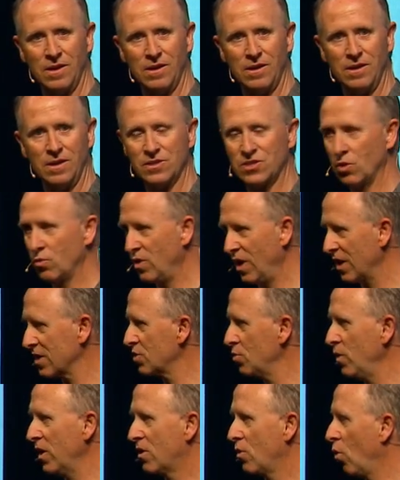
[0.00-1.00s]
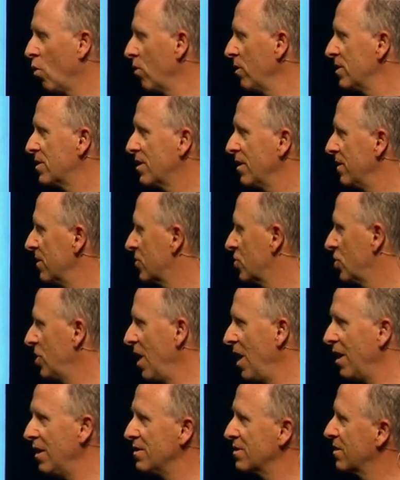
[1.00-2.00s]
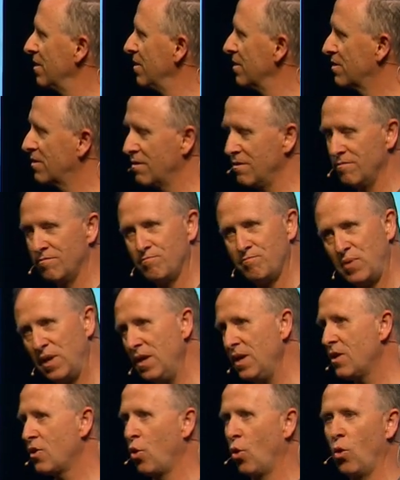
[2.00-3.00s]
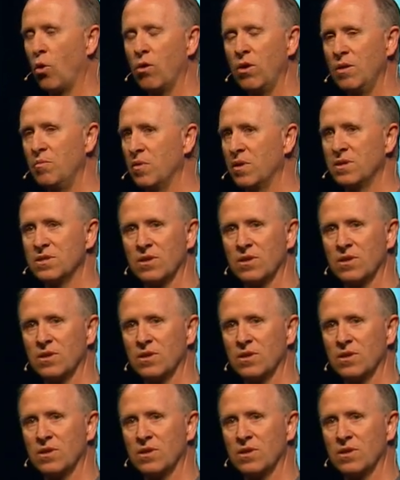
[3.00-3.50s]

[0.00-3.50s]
And so next week, Corey's going to share. He's going to be Corey, but he's